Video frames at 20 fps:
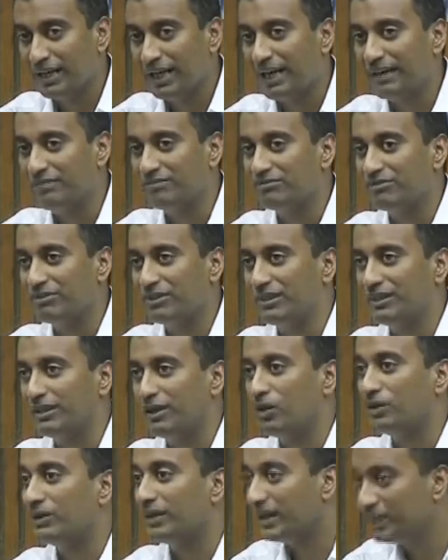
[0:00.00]
have
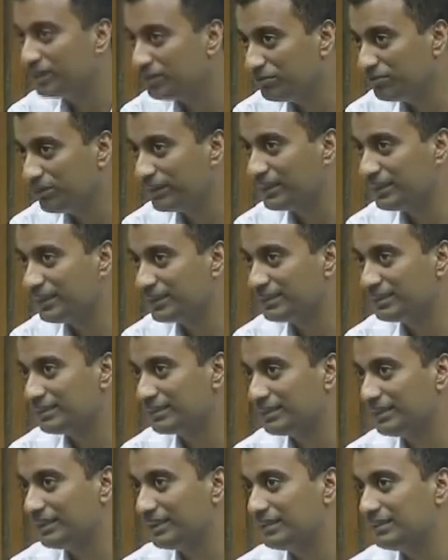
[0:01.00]
already filed
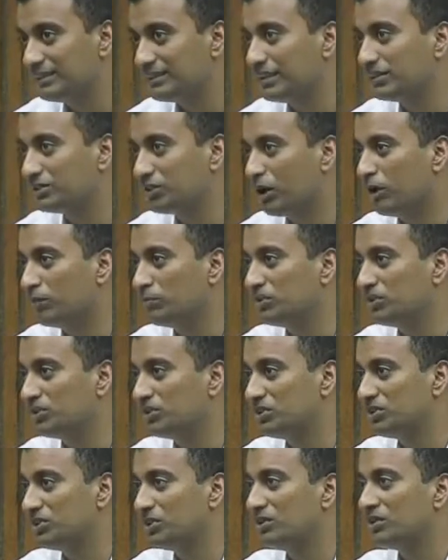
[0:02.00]
such
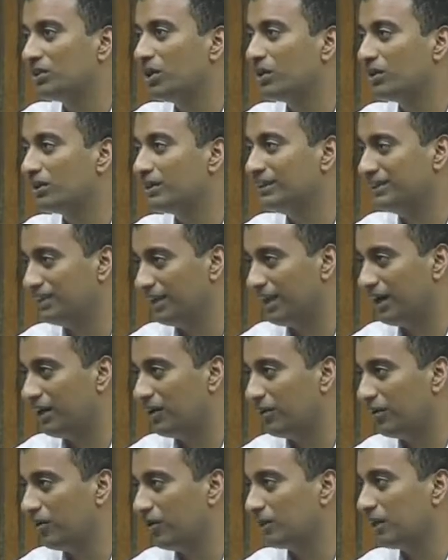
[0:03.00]
oppositions, or
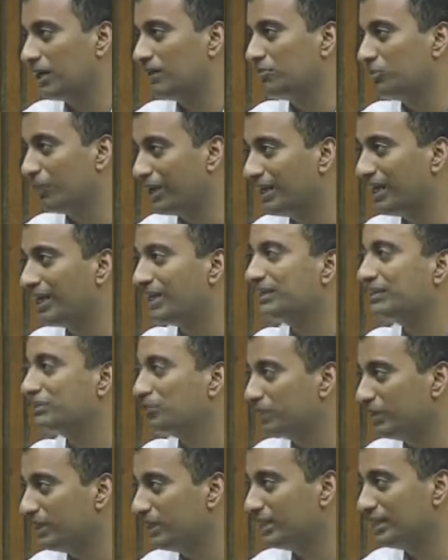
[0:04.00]
are well
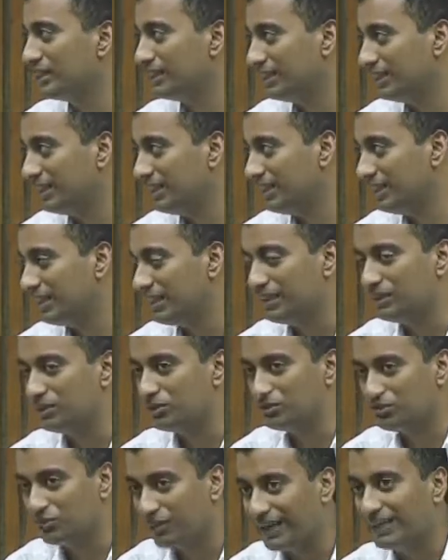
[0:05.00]
underway
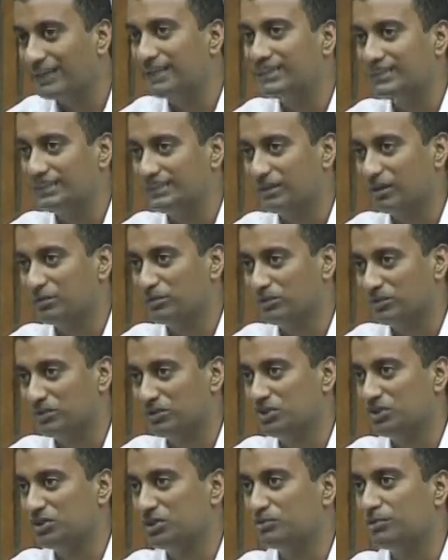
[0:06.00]
into filing these
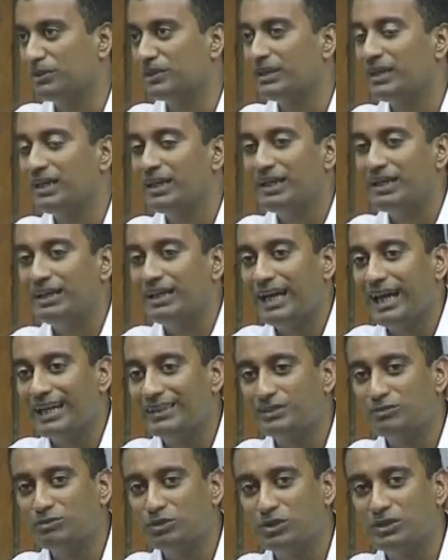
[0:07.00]
oppositions. But
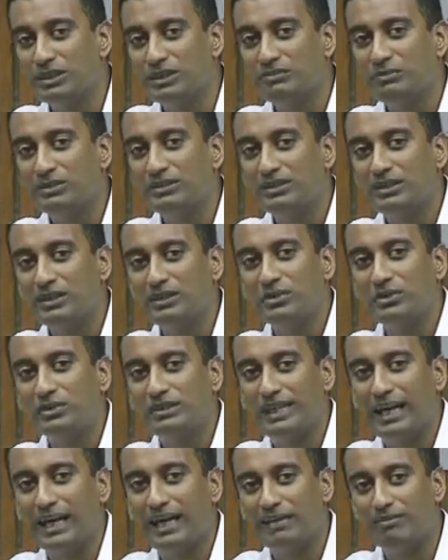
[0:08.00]
as of today, we still
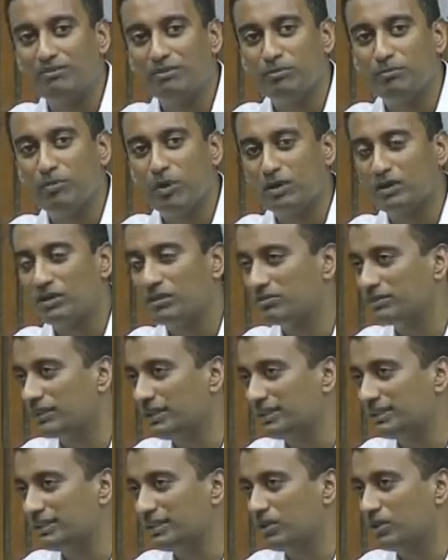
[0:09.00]
don't have a body of
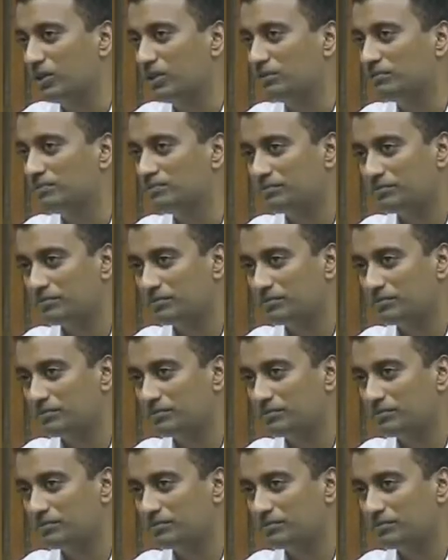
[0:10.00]
case law,